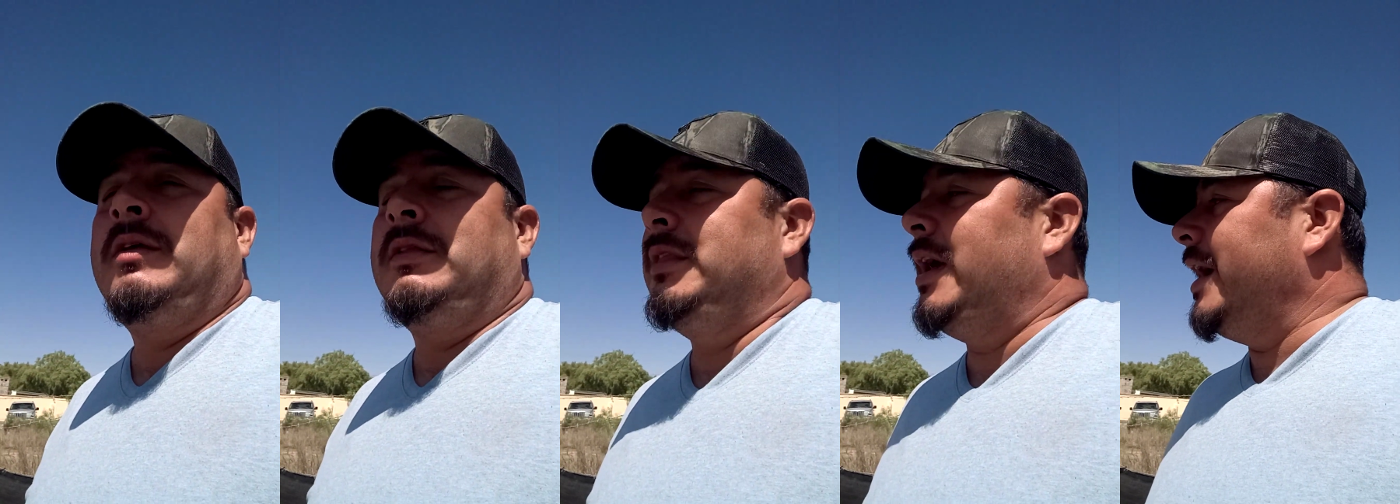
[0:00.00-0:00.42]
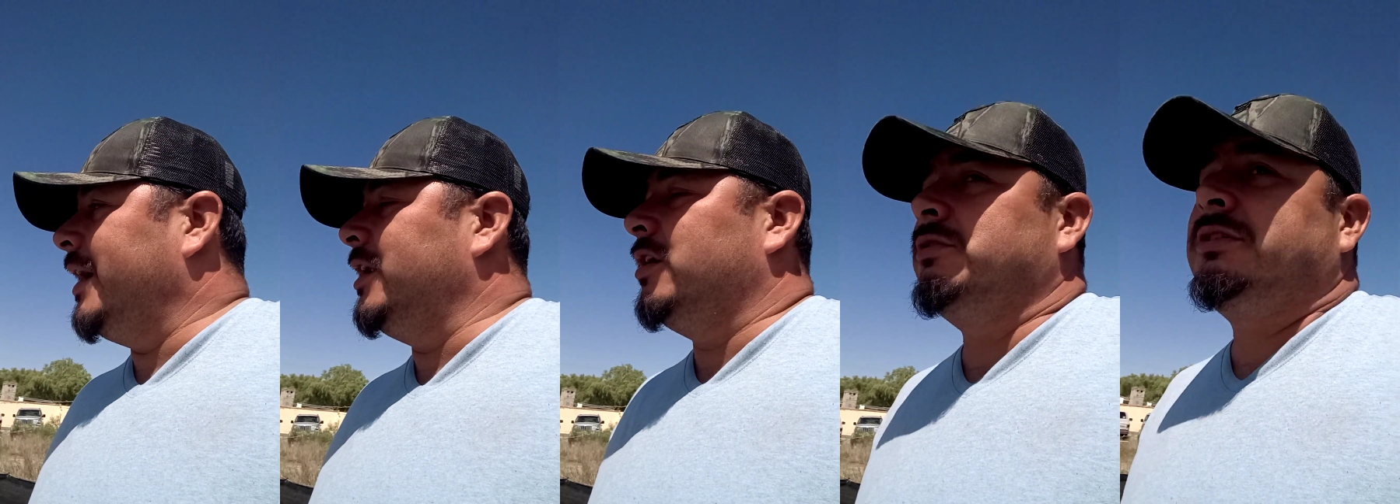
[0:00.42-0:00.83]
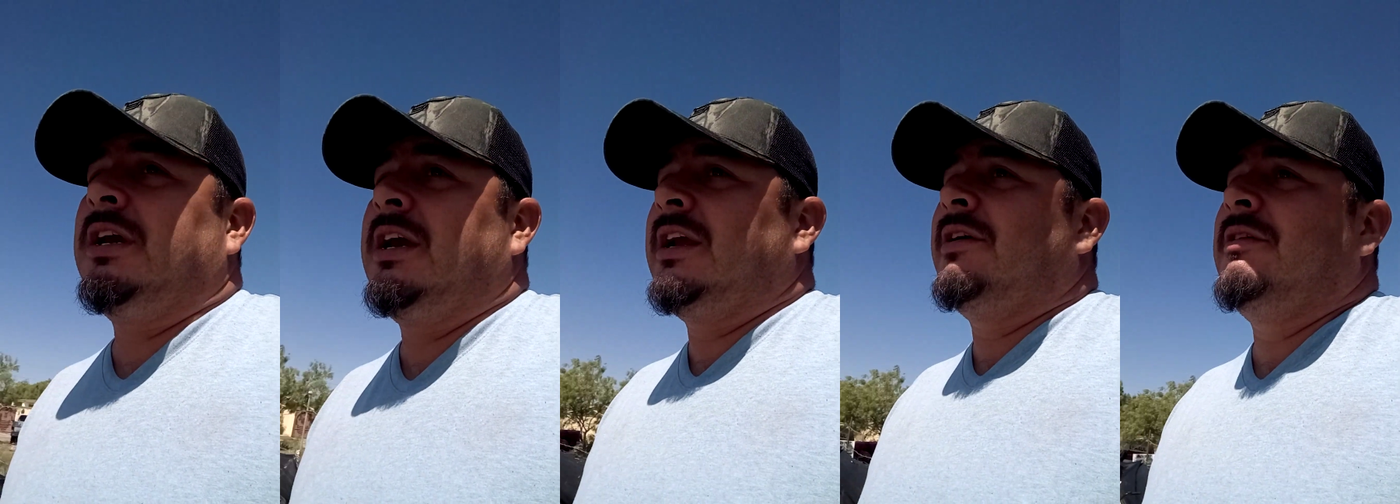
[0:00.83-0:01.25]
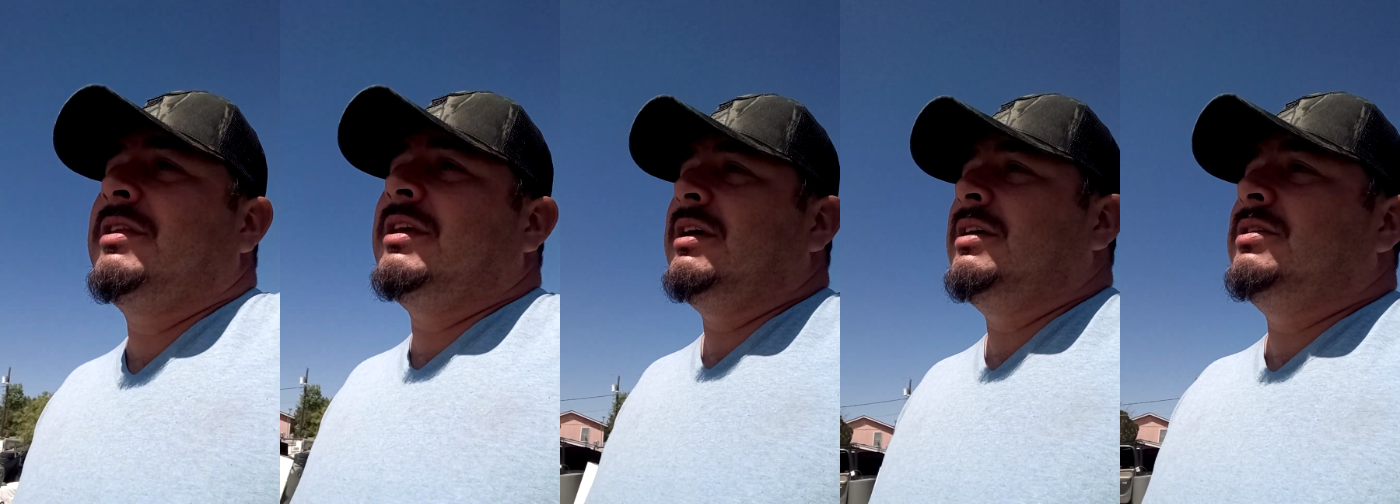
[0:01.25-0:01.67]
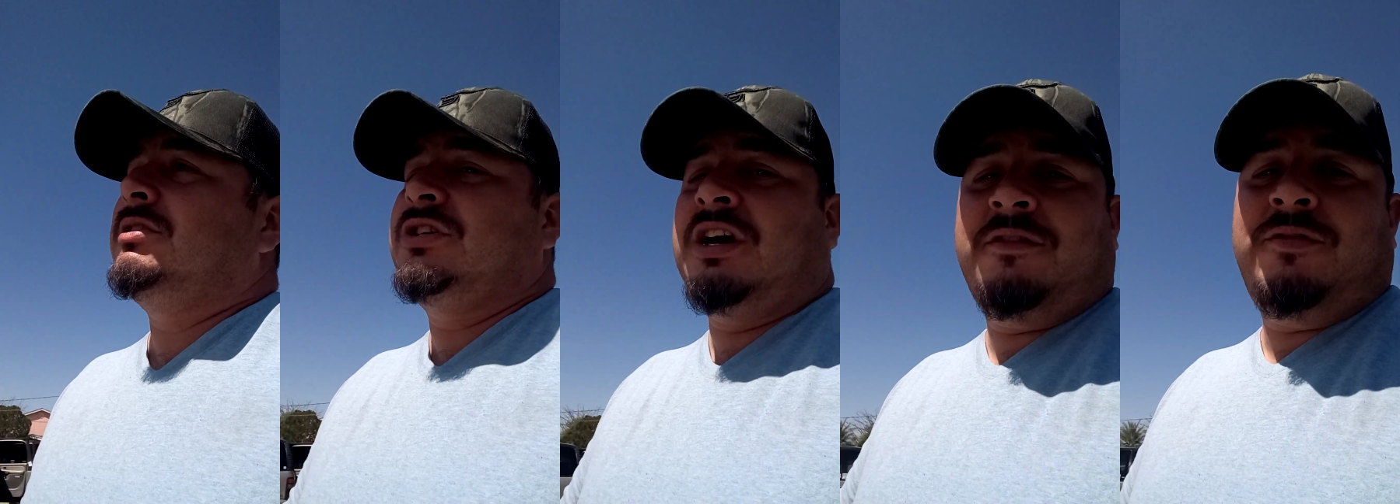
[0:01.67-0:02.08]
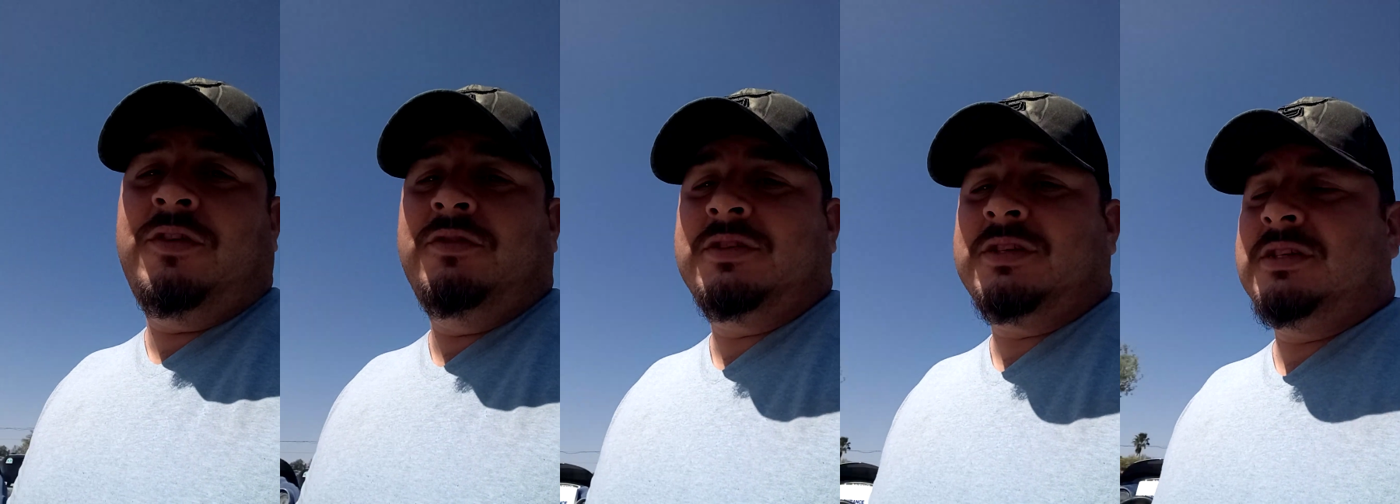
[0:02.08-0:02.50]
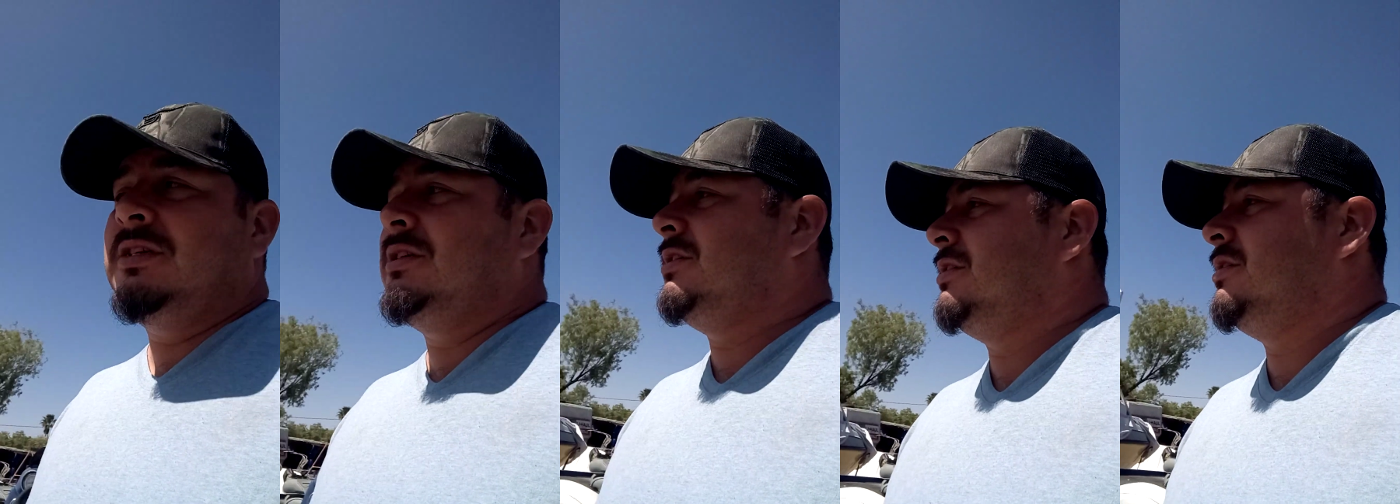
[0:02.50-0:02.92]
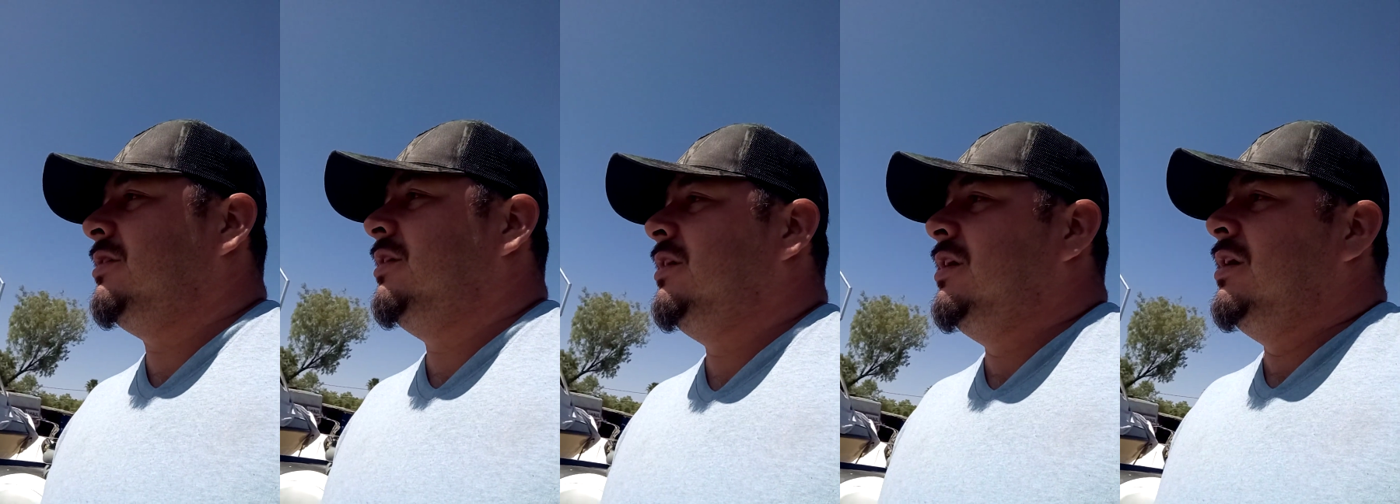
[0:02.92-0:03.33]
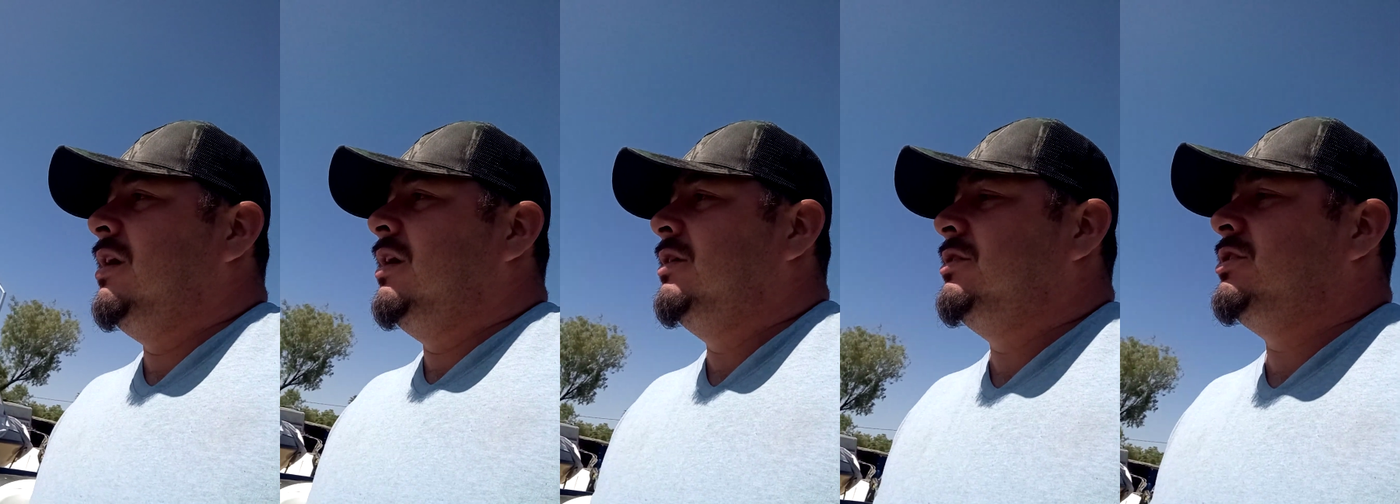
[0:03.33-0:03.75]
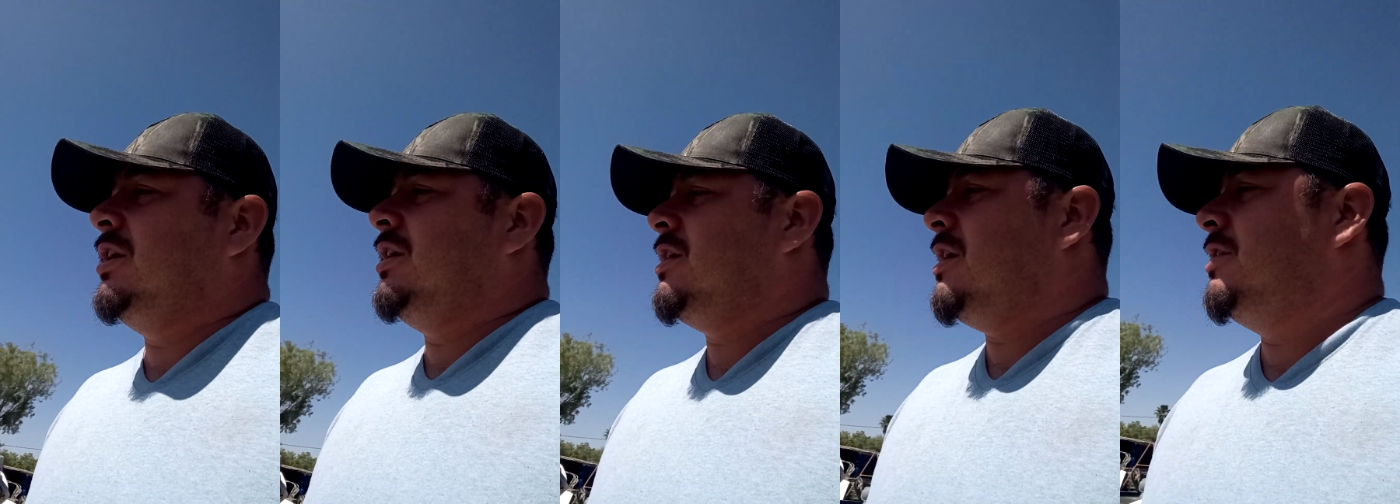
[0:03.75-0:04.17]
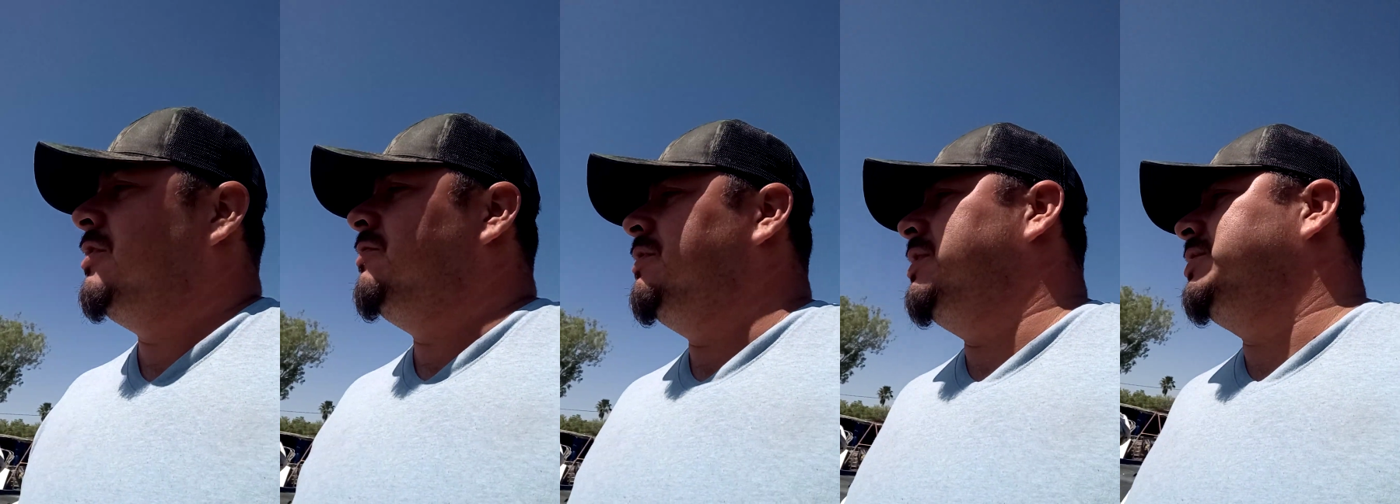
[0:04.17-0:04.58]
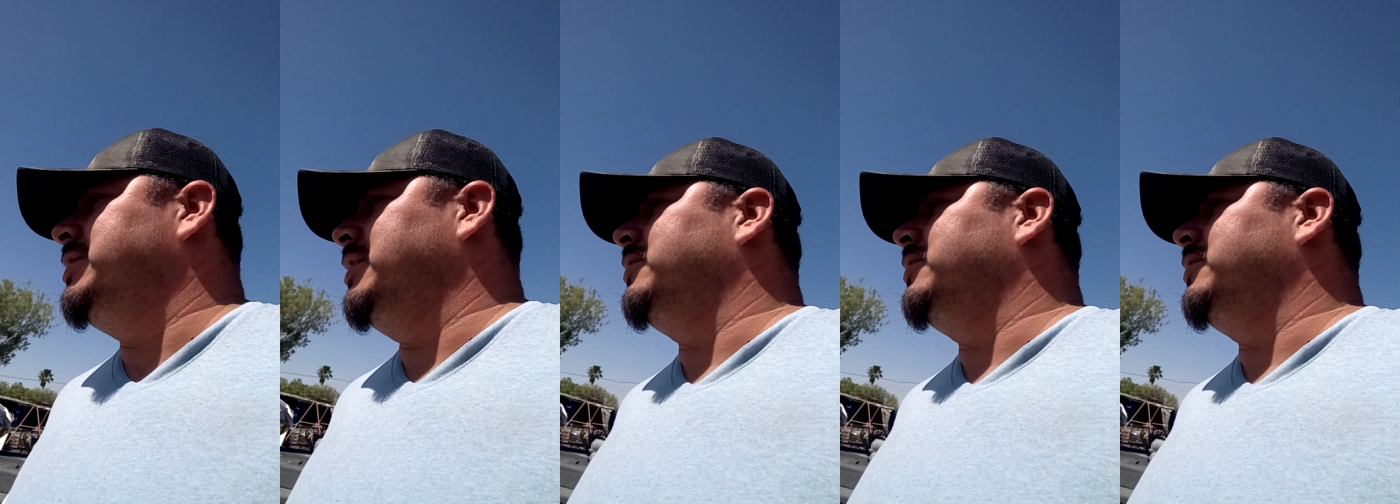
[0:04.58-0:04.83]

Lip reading: diagnosing and everything, checked fuses, checked continuity, checked